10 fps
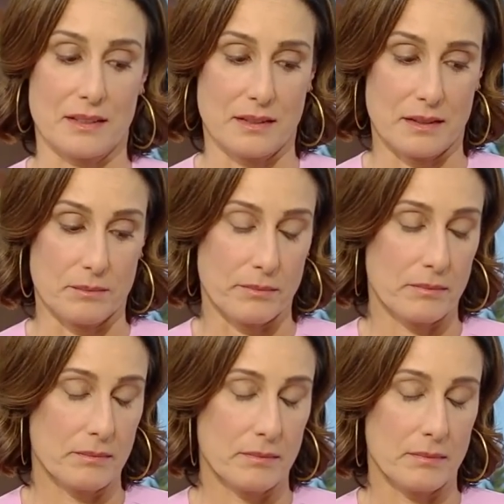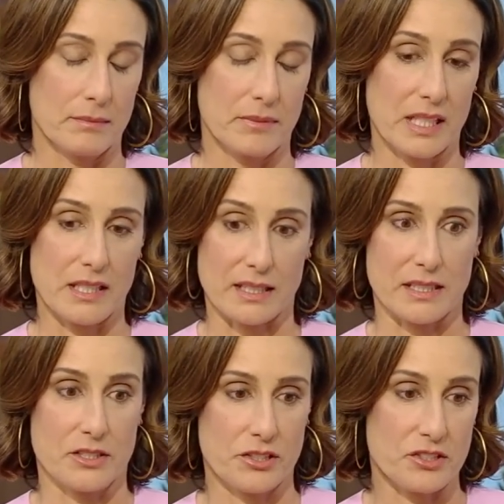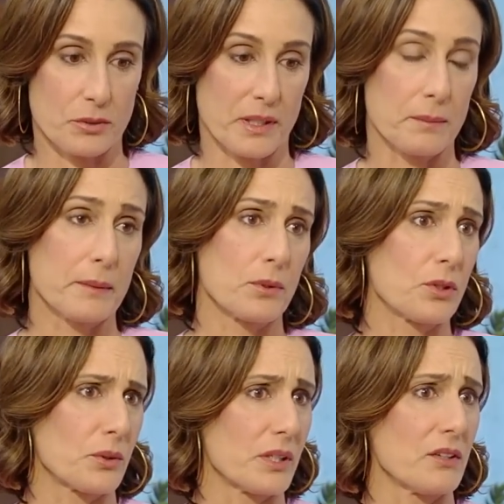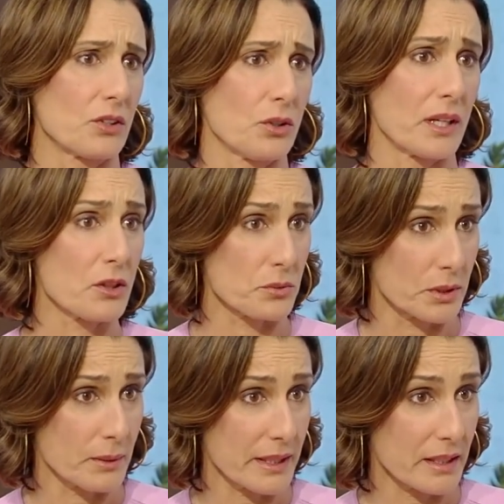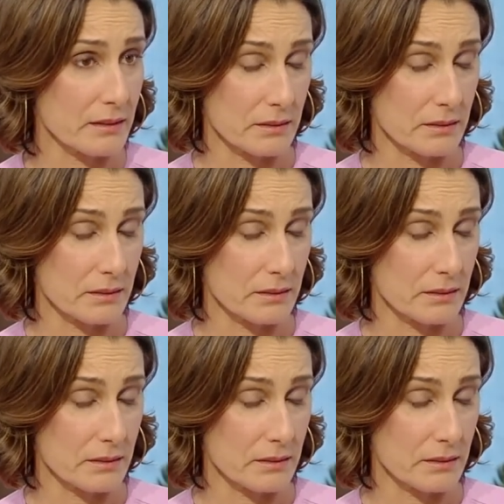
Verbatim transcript: um, connected to so many people who are either going through it.